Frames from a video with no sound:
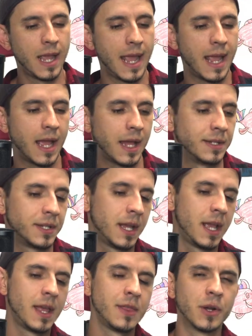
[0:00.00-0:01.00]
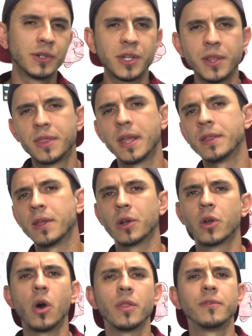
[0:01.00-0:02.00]
And there's a thing there
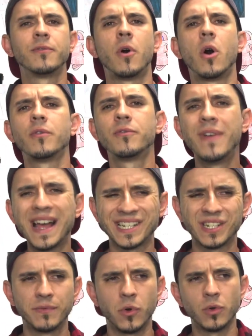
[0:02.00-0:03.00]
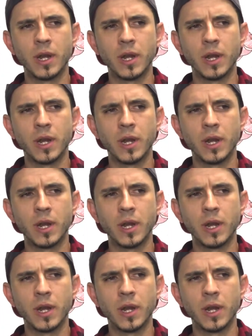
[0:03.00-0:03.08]
called the Fall Festival.